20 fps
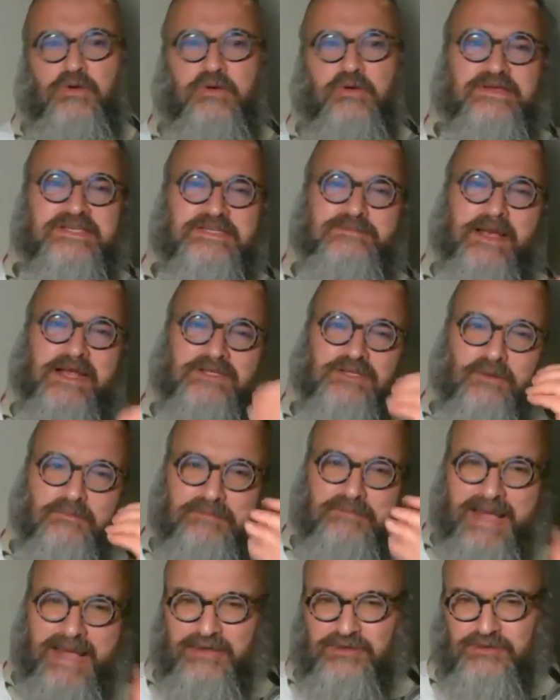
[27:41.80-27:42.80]
We respect
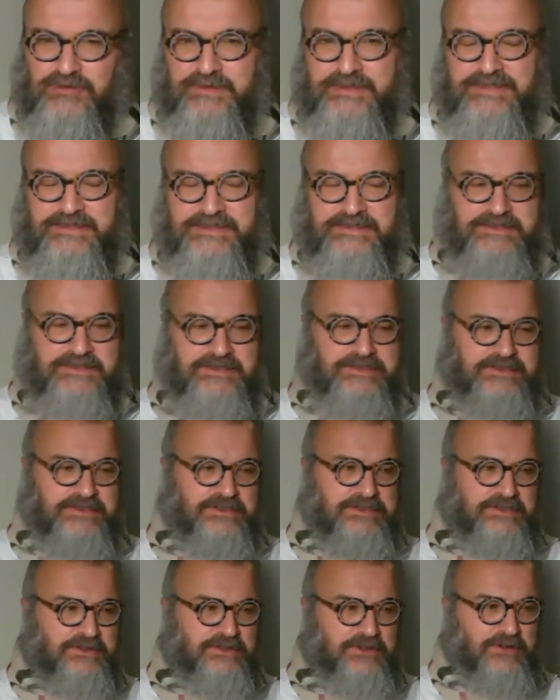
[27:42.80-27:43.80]
our
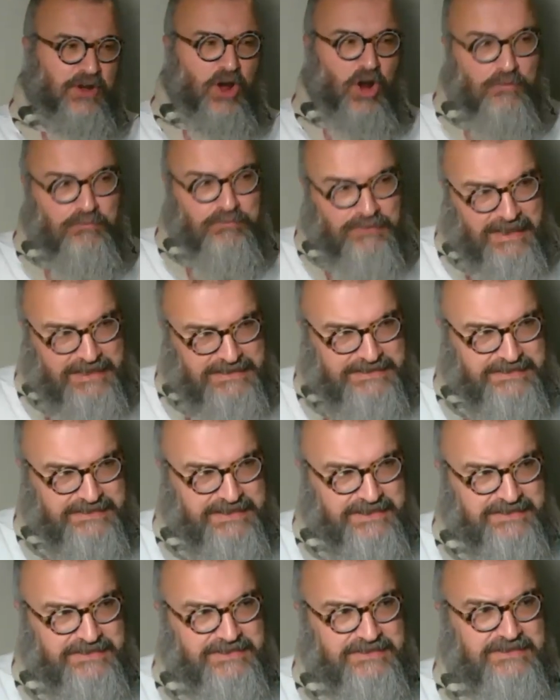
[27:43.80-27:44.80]
boundaries, our
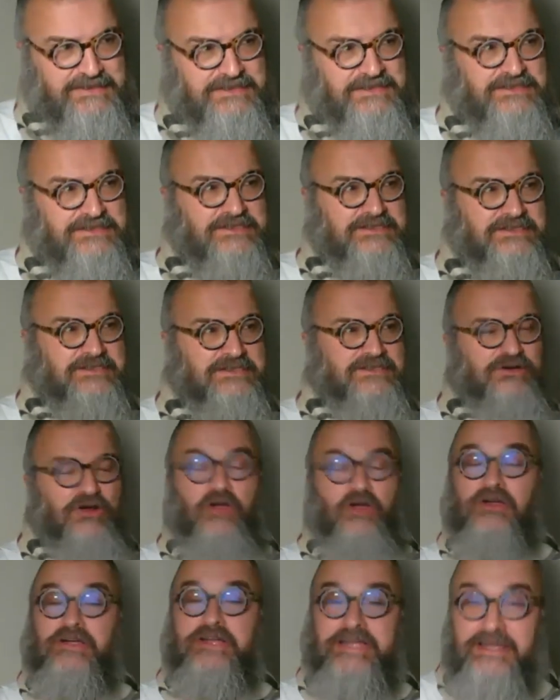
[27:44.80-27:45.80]
blessings,
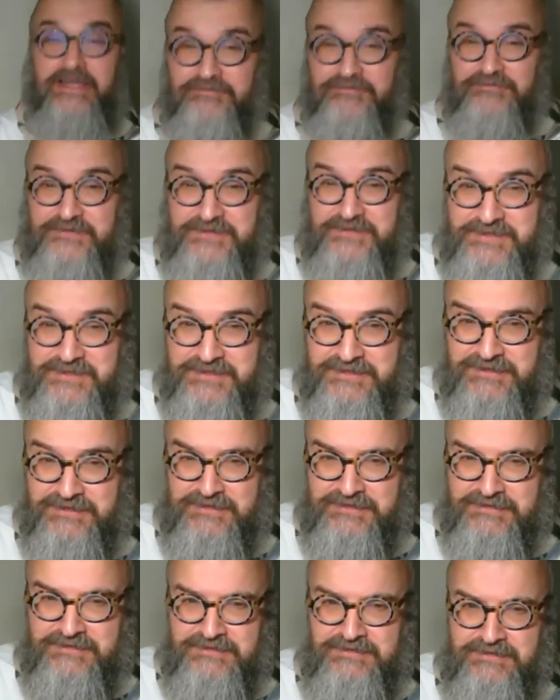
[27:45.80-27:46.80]
our gifts,